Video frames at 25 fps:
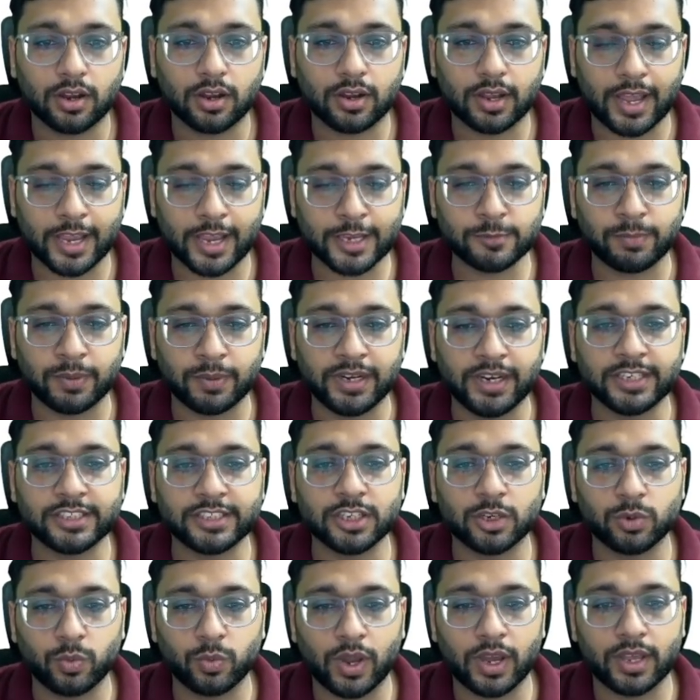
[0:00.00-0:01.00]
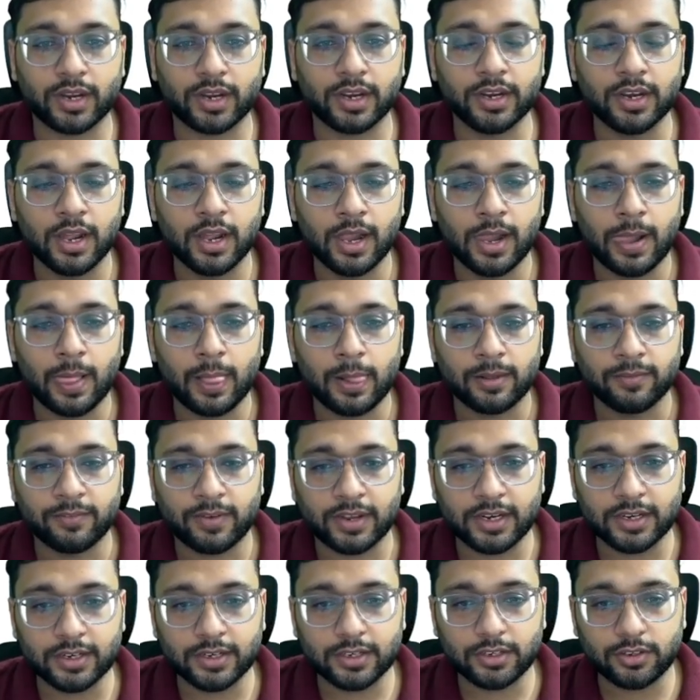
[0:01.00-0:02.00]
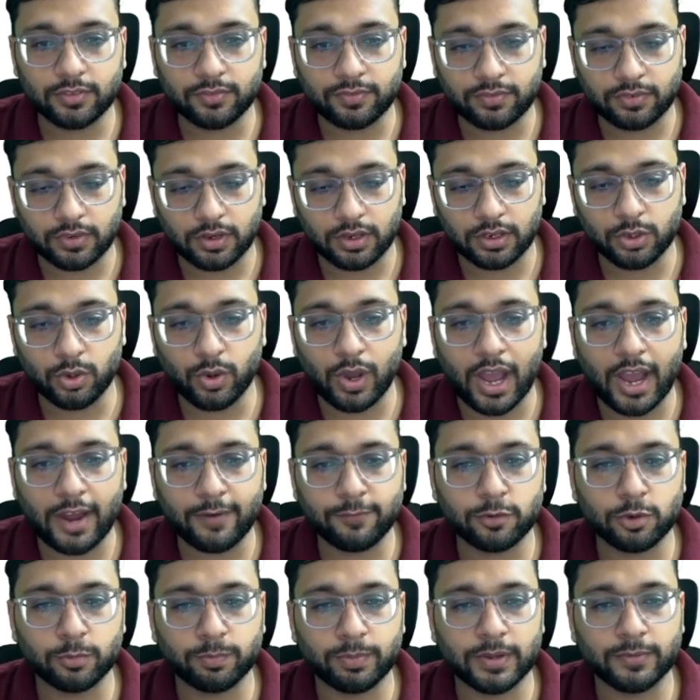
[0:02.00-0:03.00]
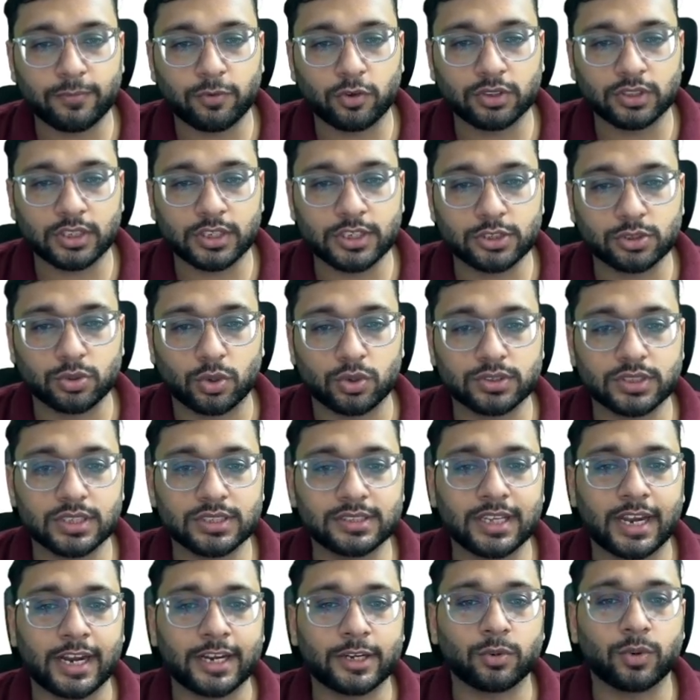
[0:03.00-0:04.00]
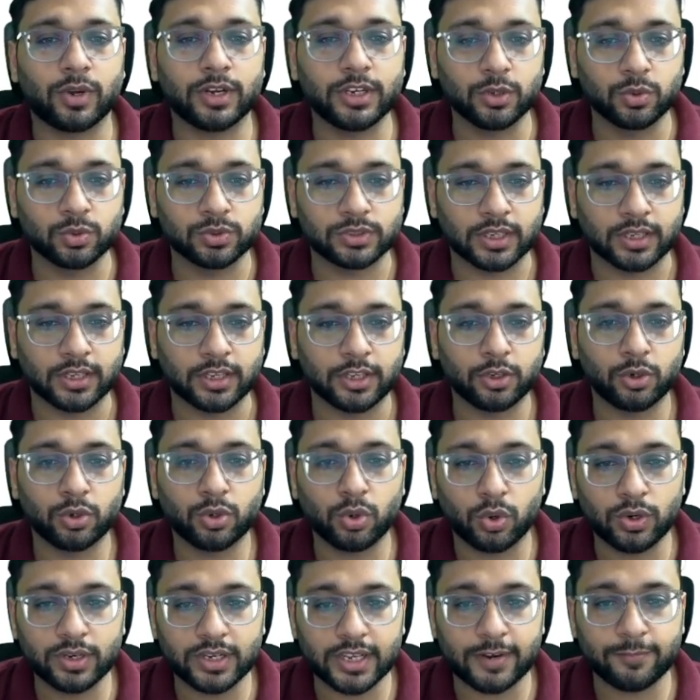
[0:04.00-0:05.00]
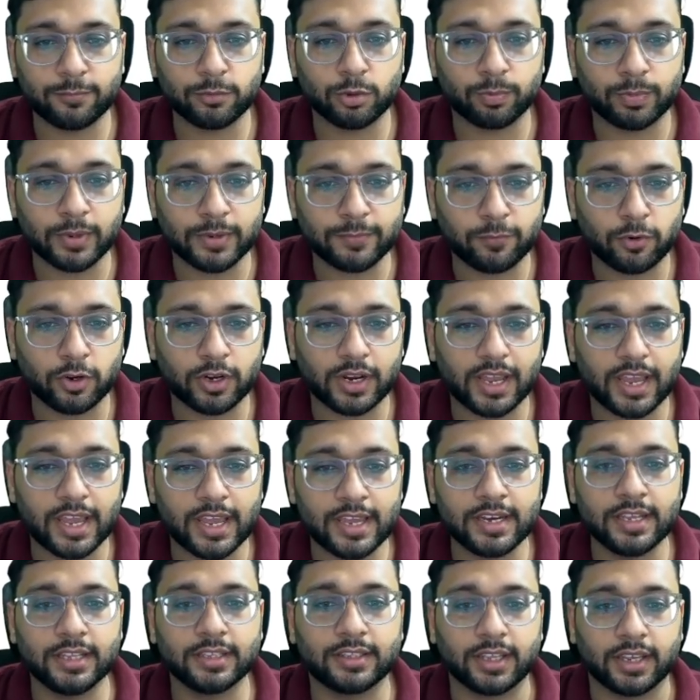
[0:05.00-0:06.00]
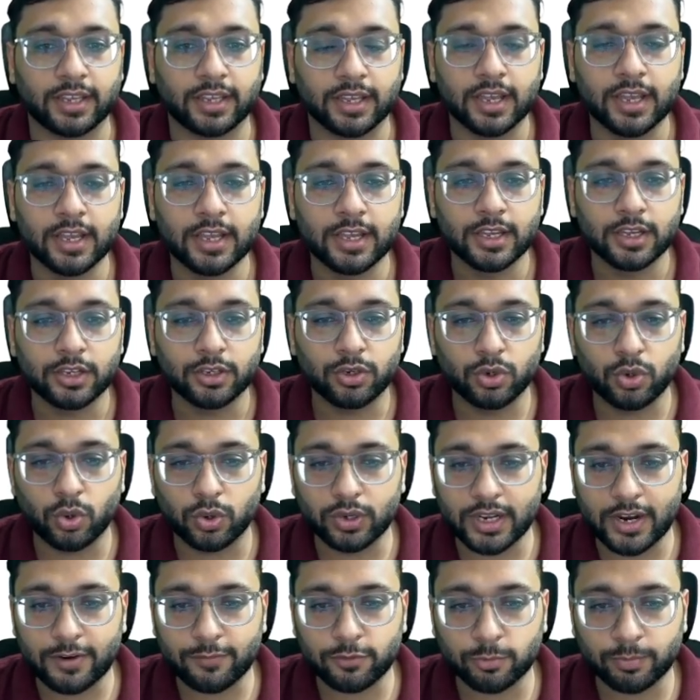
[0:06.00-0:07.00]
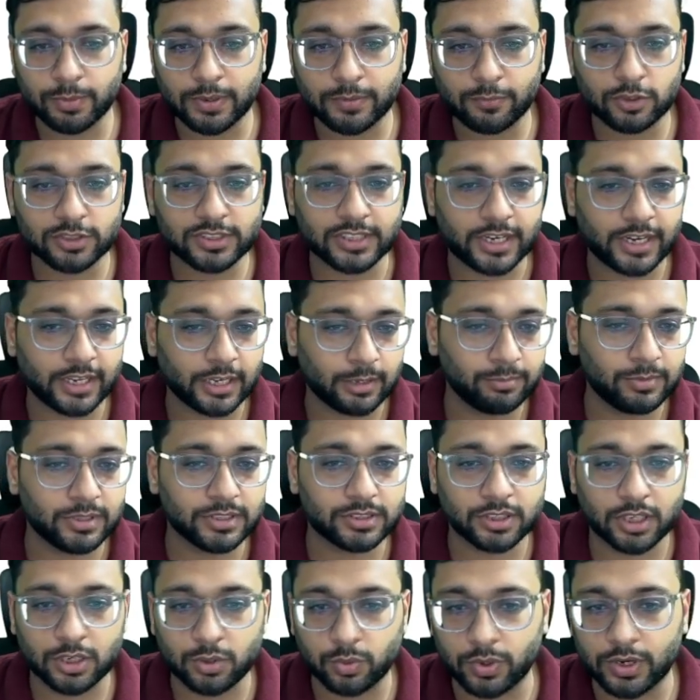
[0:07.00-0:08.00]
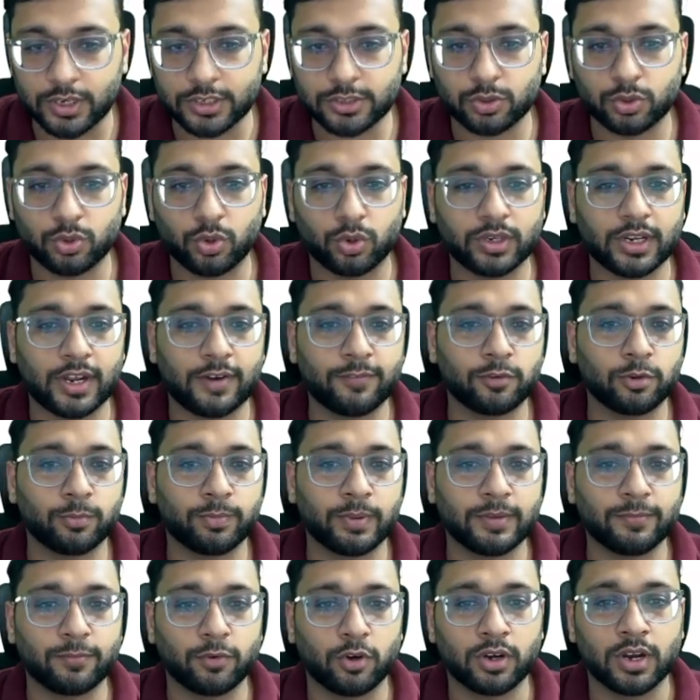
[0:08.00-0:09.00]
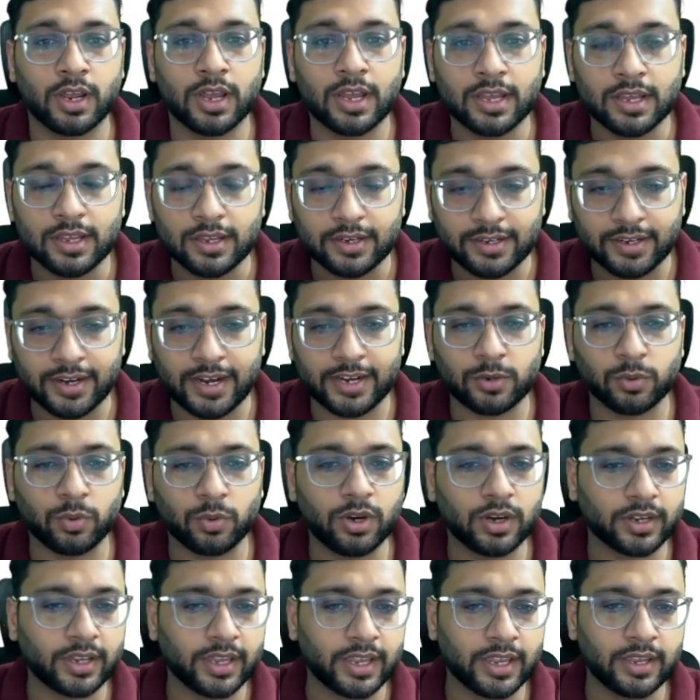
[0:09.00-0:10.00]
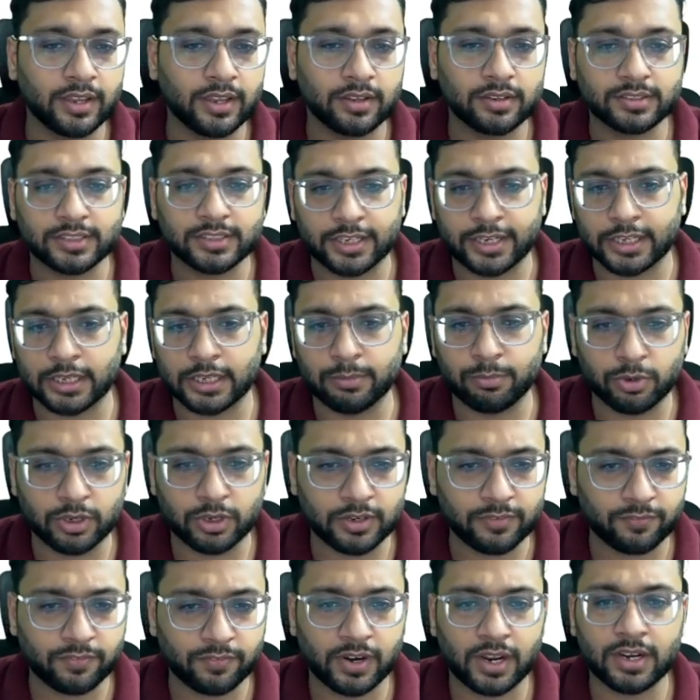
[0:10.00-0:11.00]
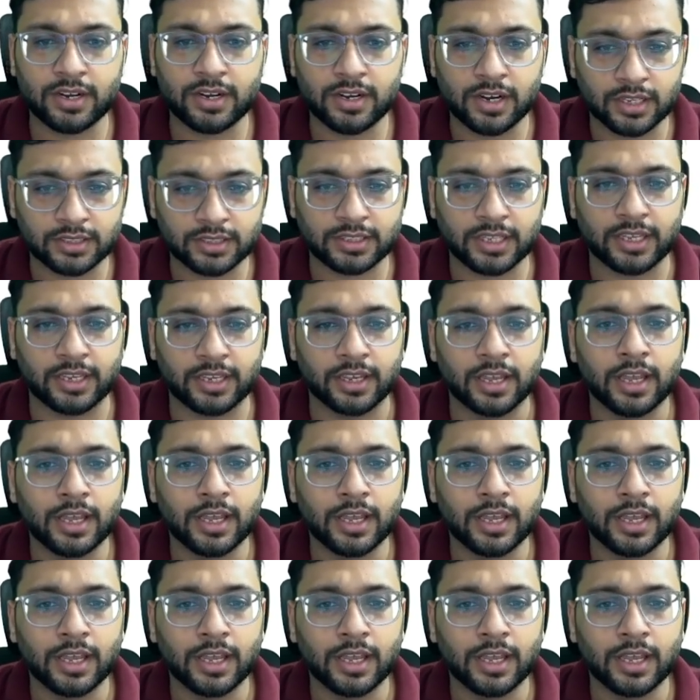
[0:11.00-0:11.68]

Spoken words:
expenditure, wherein when you have to pay for the resources that you are using. You don't have to pay for anything. You don't have to pay for setting up the servers. You don't have to pay for networking, setting up your infra, nothing.